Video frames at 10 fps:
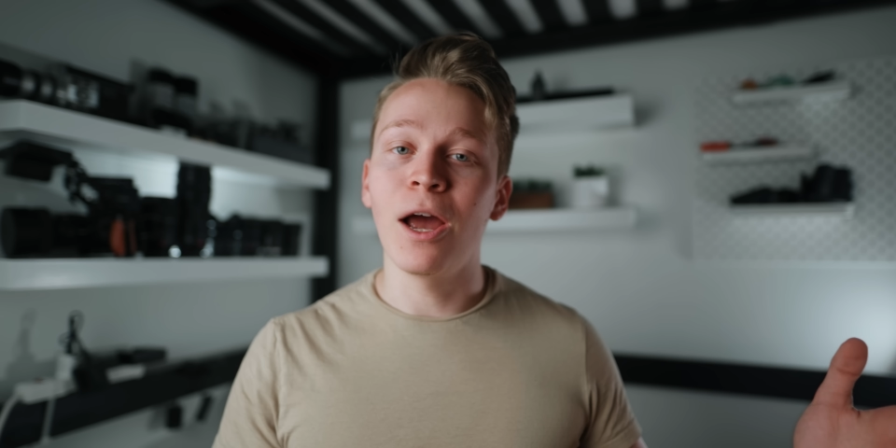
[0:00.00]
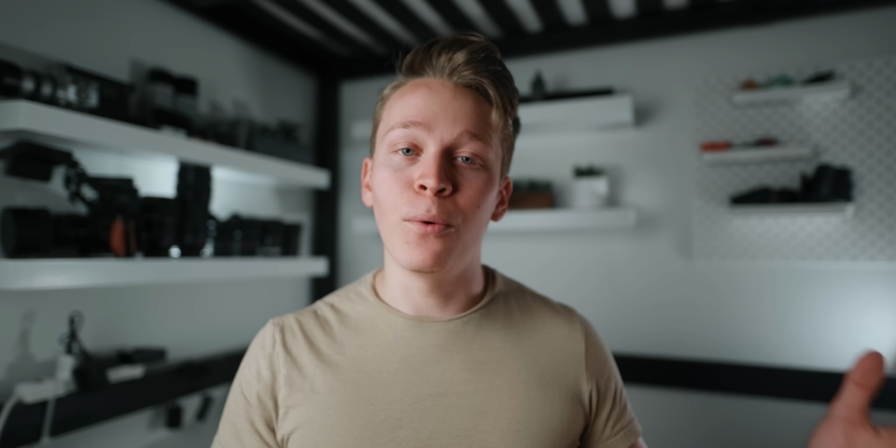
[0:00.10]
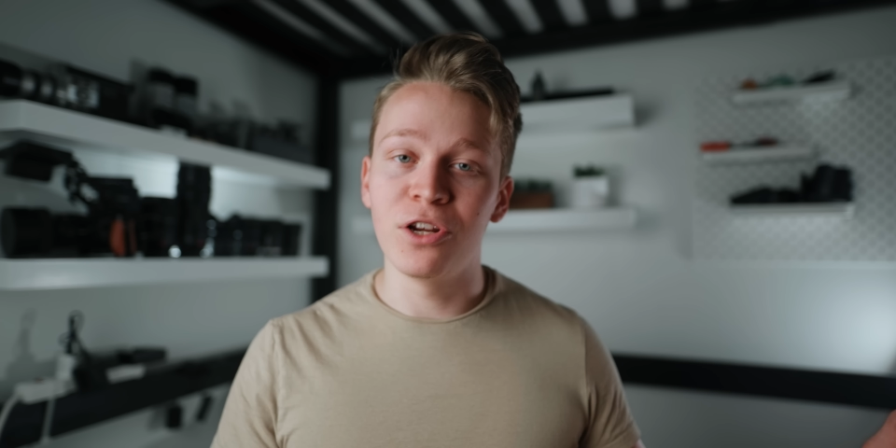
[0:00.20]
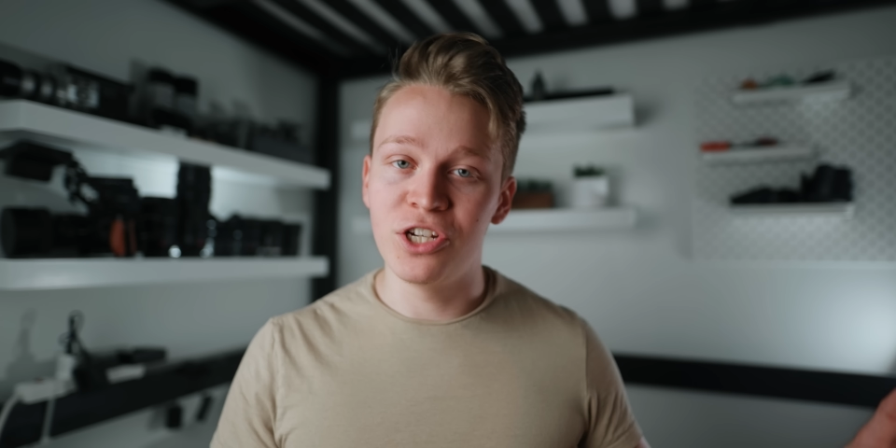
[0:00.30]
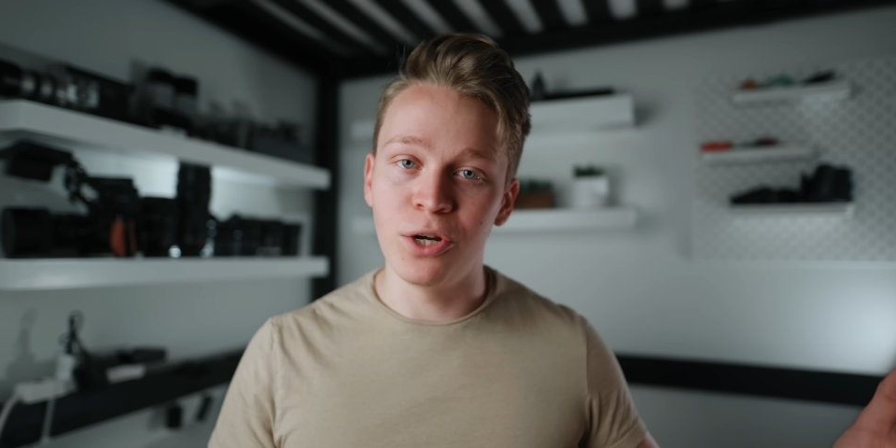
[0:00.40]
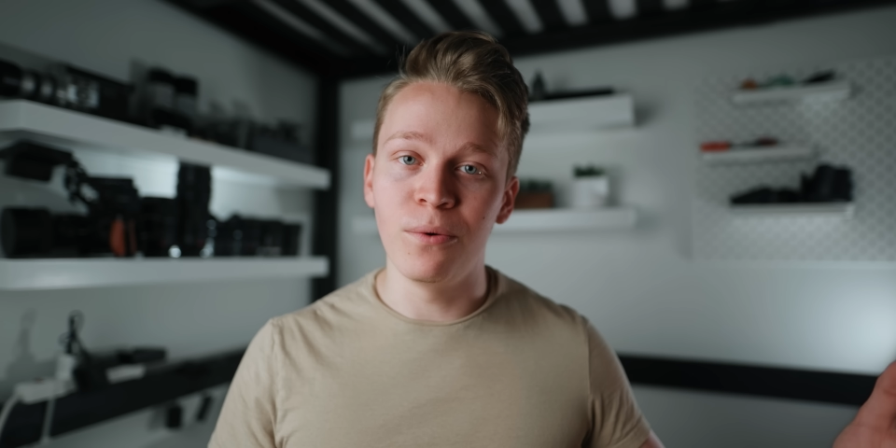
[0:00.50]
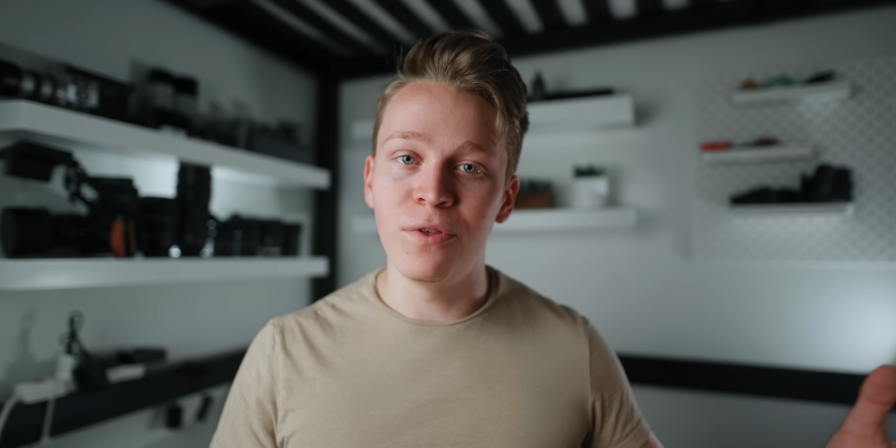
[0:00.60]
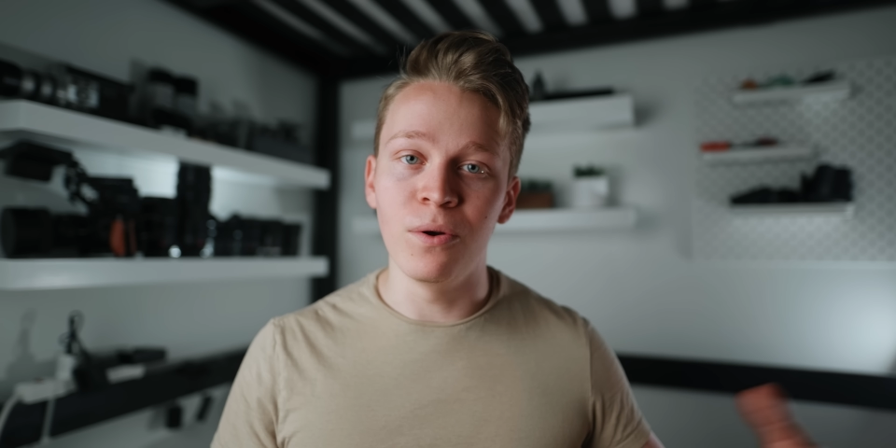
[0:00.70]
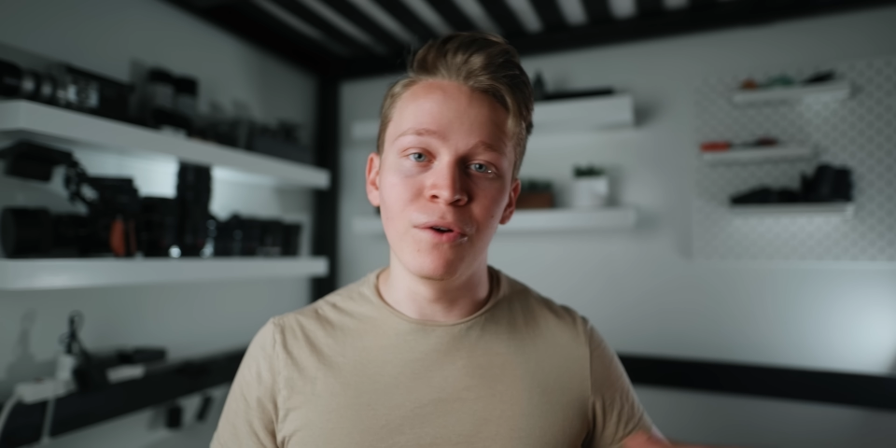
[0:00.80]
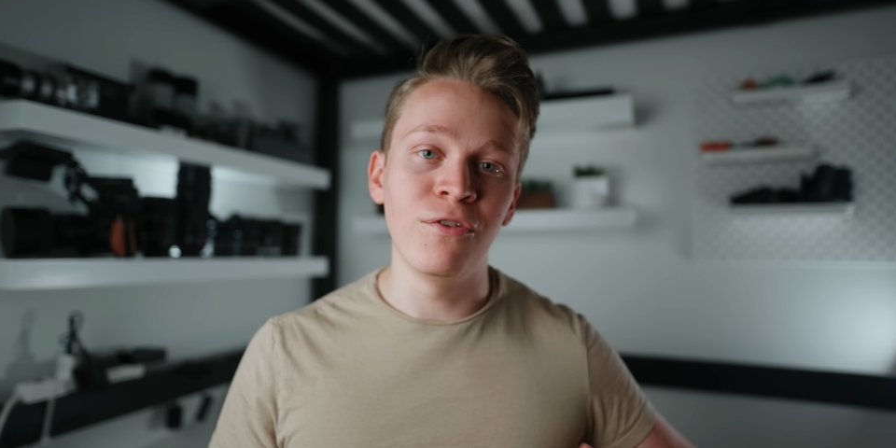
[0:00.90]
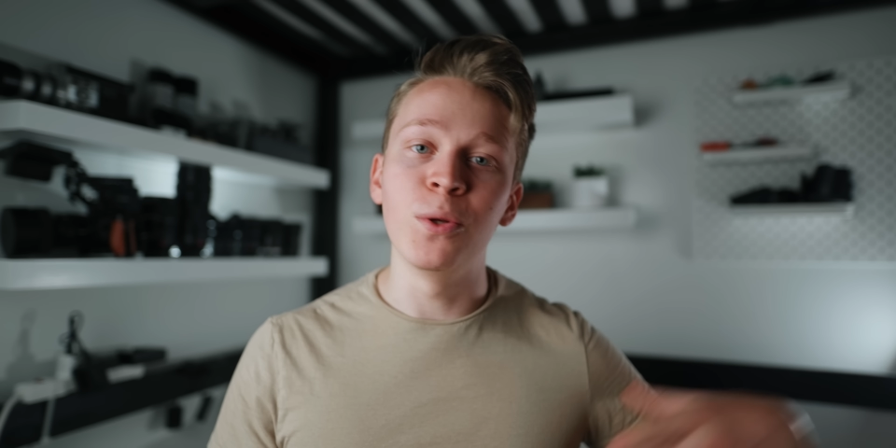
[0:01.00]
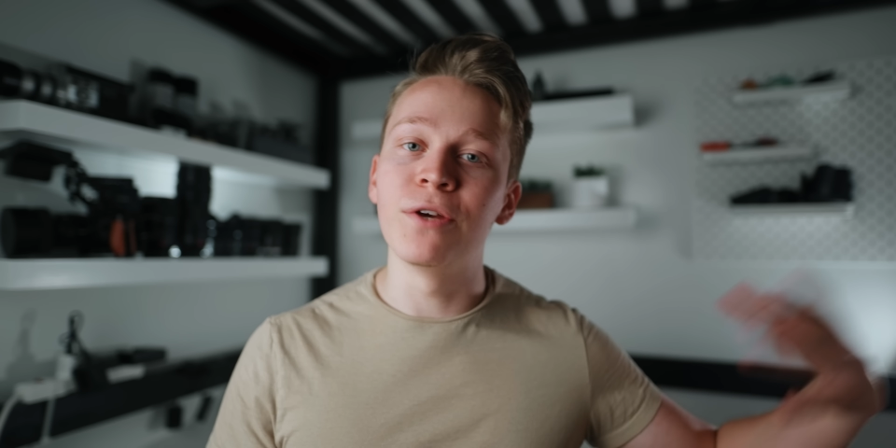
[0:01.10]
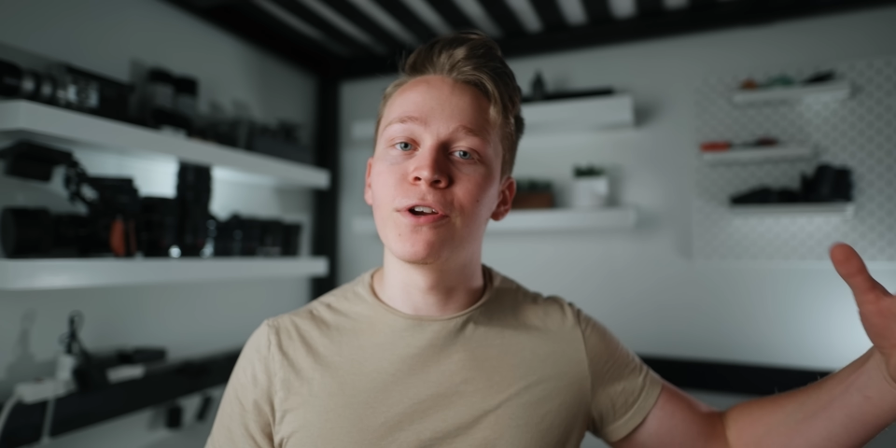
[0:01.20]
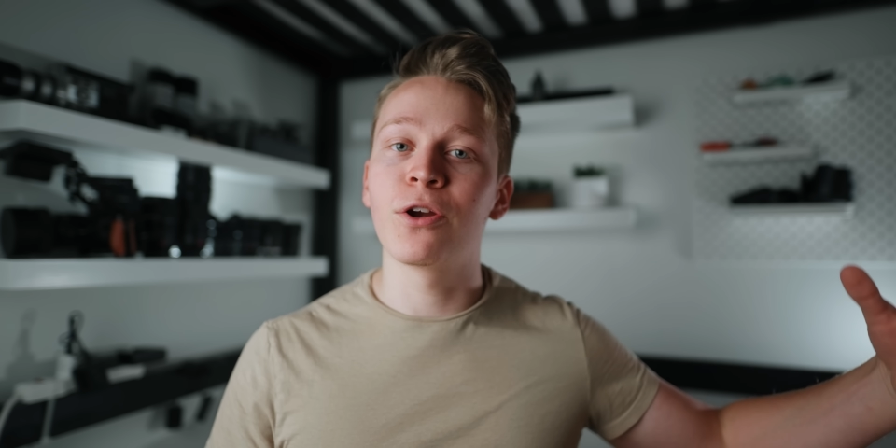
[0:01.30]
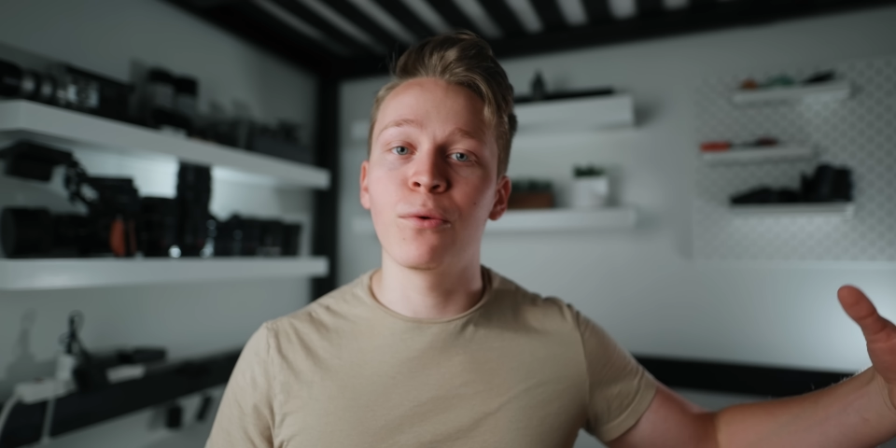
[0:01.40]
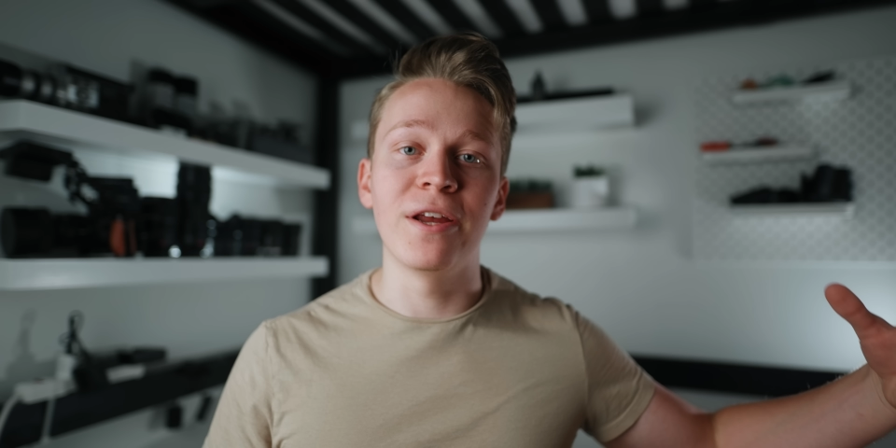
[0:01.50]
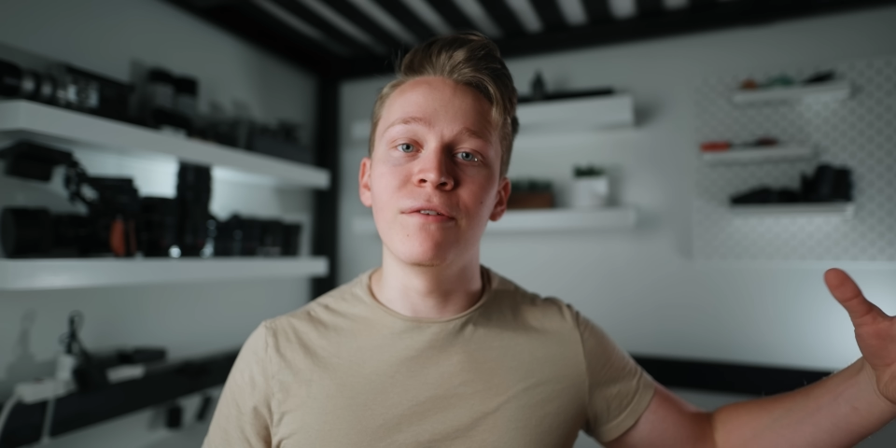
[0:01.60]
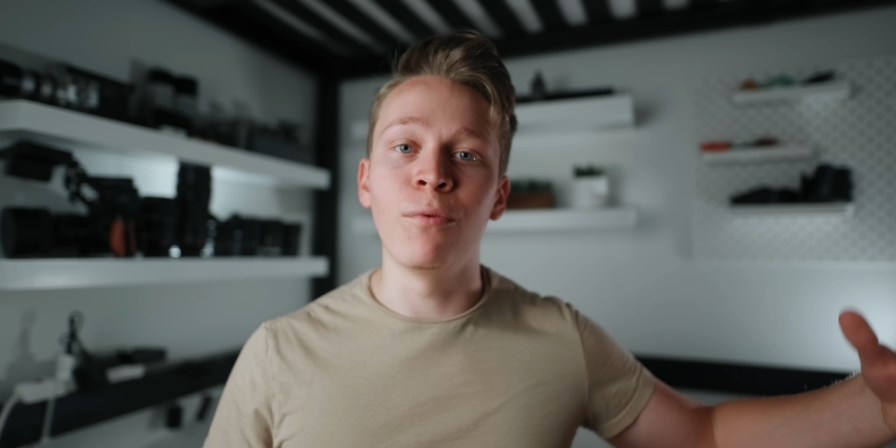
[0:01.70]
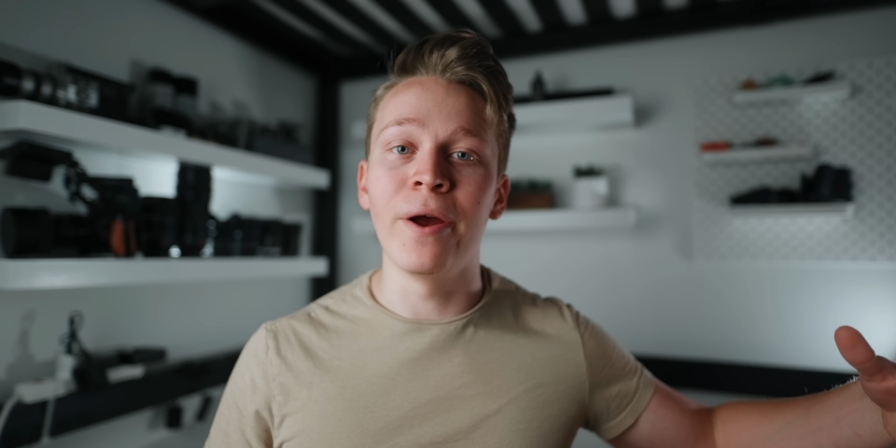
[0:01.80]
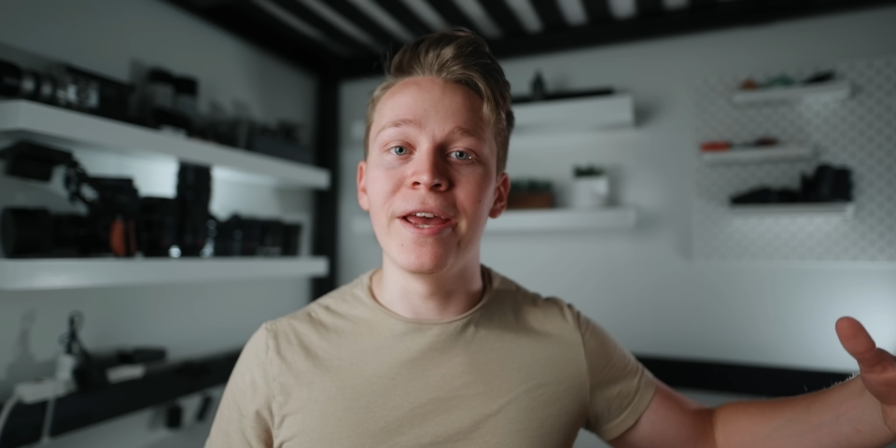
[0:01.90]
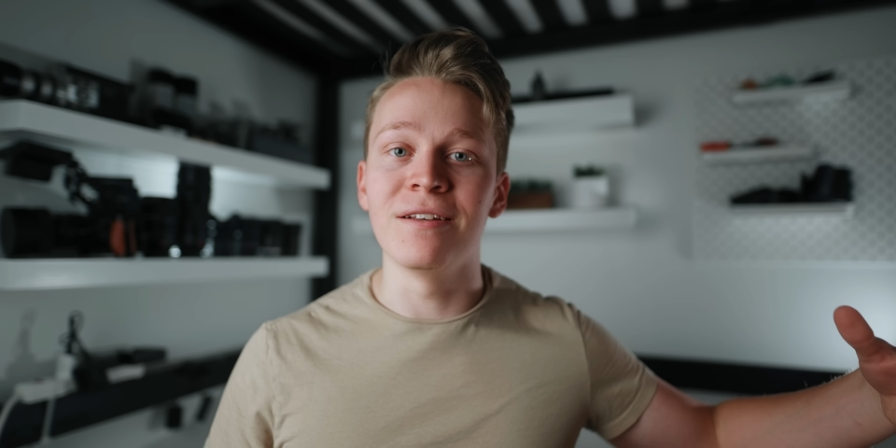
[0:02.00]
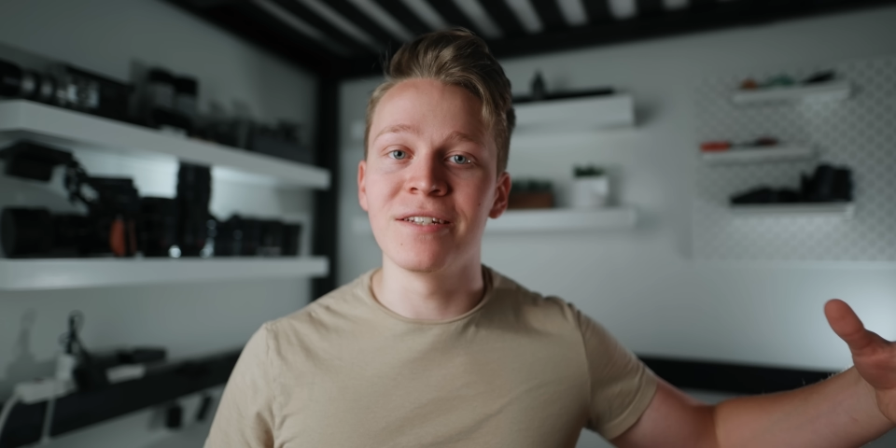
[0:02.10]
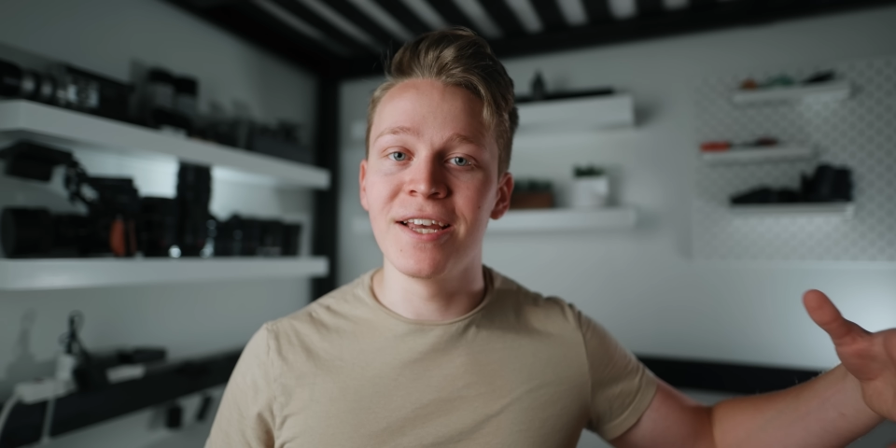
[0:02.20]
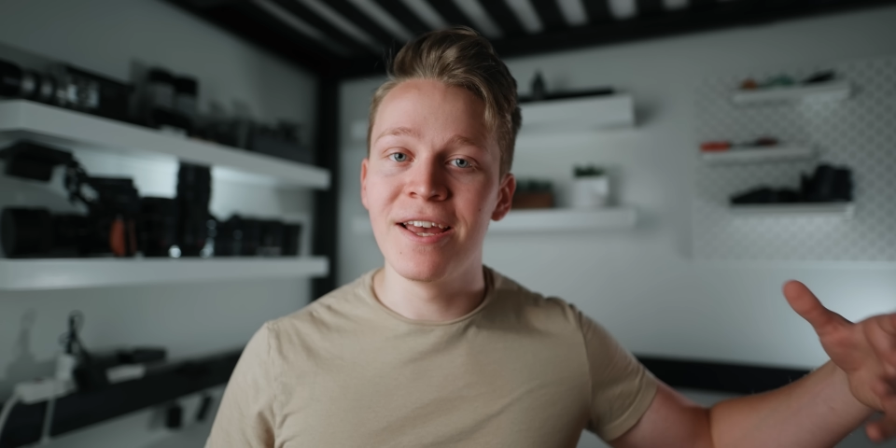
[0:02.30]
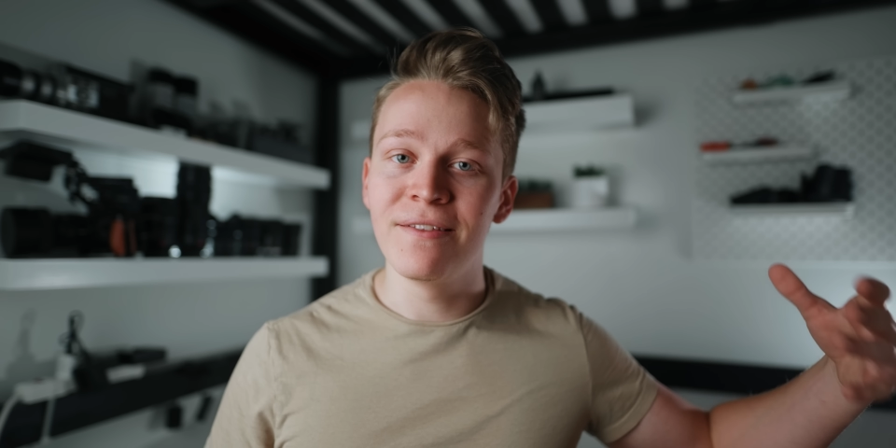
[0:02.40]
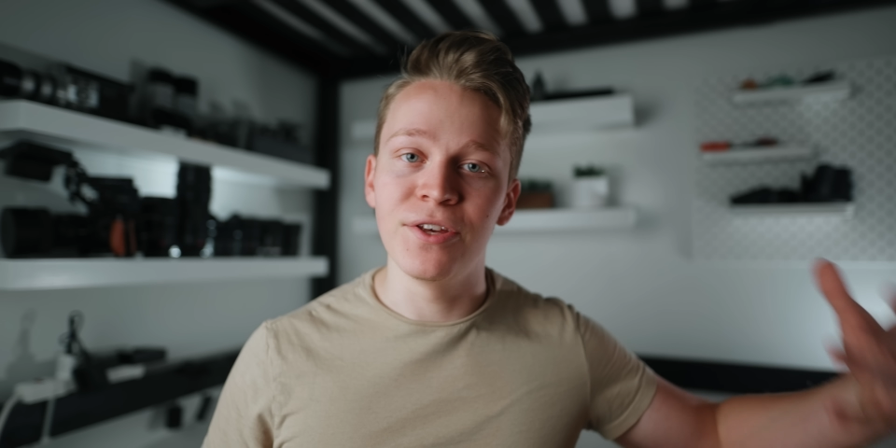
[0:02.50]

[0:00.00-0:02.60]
I want to share with you a few different creative ways